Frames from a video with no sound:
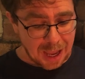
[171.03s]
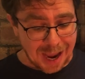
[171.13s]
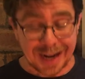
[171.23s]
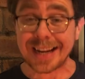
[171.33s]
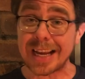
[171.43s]

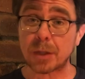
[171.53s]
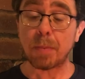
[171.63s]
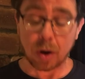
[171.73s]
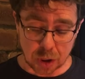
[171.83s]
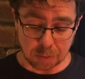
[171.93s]
And it is
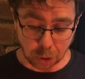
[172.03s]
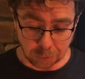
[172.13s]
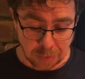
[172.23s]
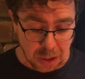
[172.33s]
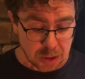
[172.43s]

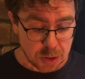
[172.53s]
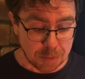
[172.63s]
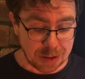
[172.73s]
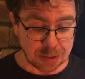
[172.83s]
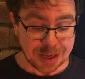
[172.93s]
possible to
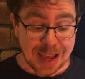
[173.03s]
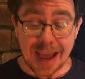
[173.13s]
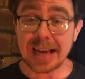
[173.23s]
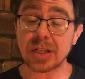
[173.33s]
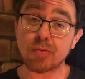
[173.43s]
build a
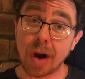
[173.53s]
case,